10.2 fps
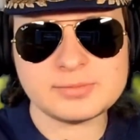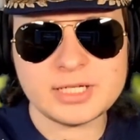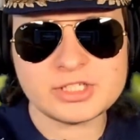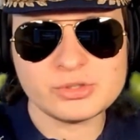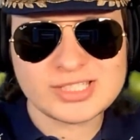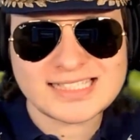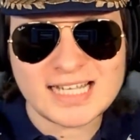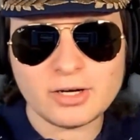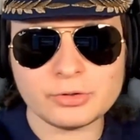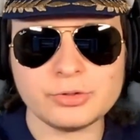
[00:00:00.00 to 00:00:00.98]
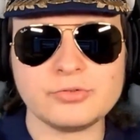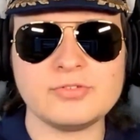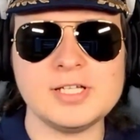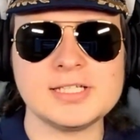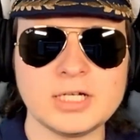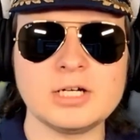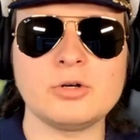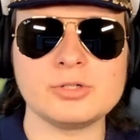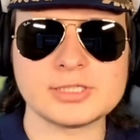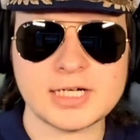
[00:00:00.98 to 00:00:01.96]
makes you stay on your feet at
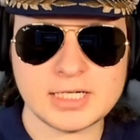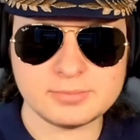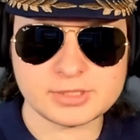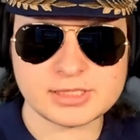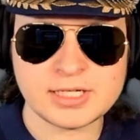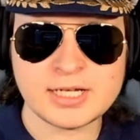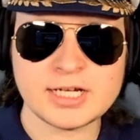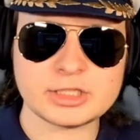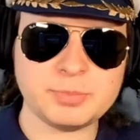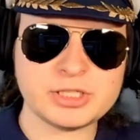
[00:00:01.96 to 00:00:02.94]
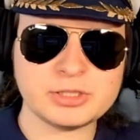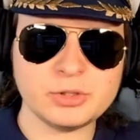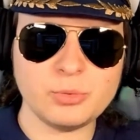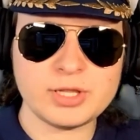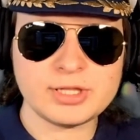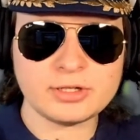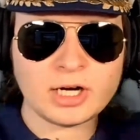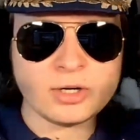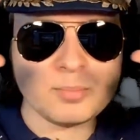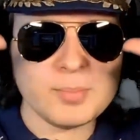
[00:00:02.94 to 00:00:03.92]
all times, especially when there
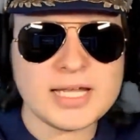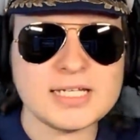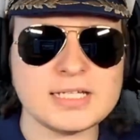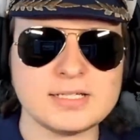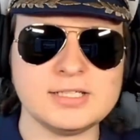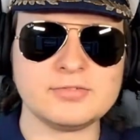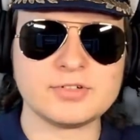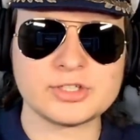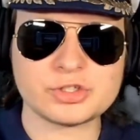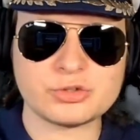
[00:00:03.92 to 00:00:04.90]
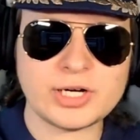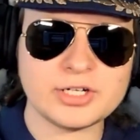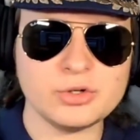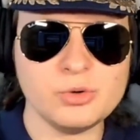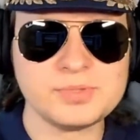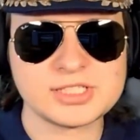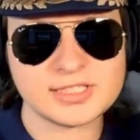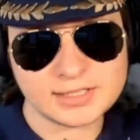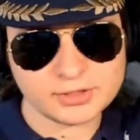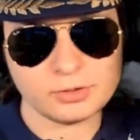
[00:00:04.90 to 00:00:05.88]
are many different strike groups,
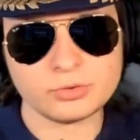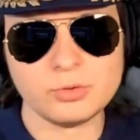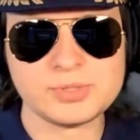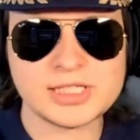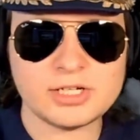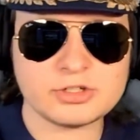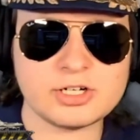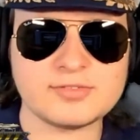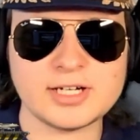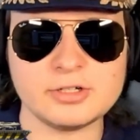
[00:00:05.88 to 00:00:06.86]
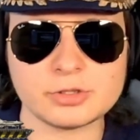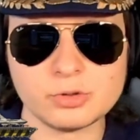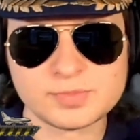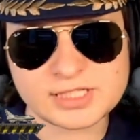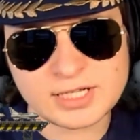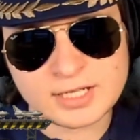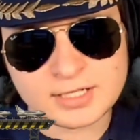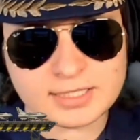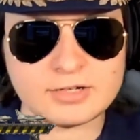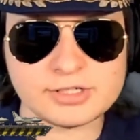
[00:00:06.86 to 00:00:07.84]
tactical groups, aircraft carrier groups,
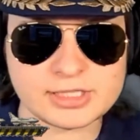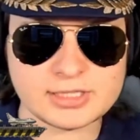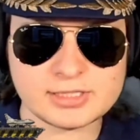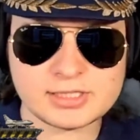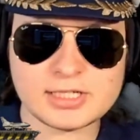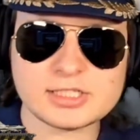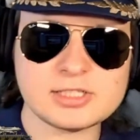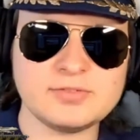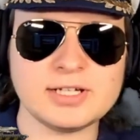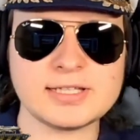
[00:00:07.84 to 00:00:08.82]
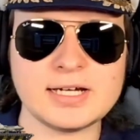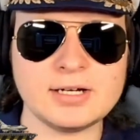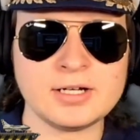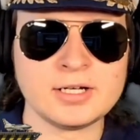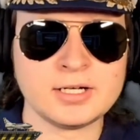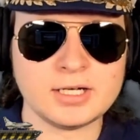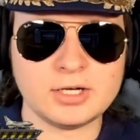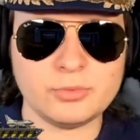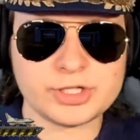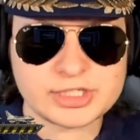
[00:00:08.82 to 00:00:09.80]
garrisons and stuff like that,
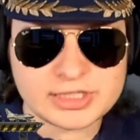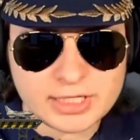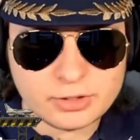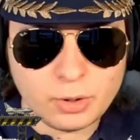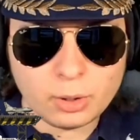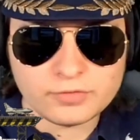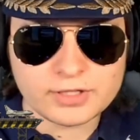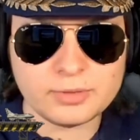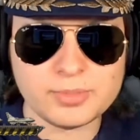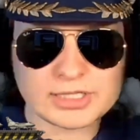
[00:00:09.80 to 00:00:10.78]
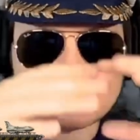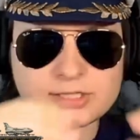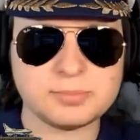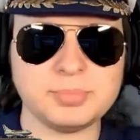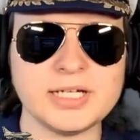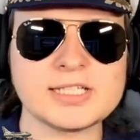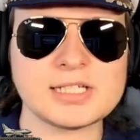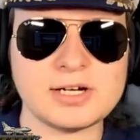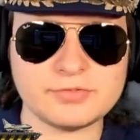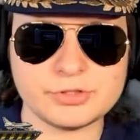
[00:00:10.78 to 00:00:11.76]
which send all of their missiles and planes
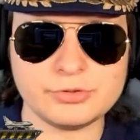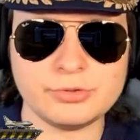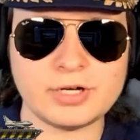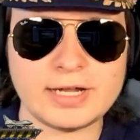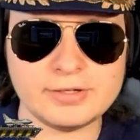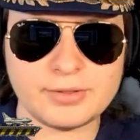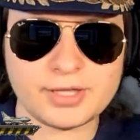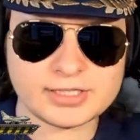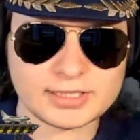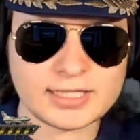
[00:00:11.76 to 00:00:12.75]
after you and things like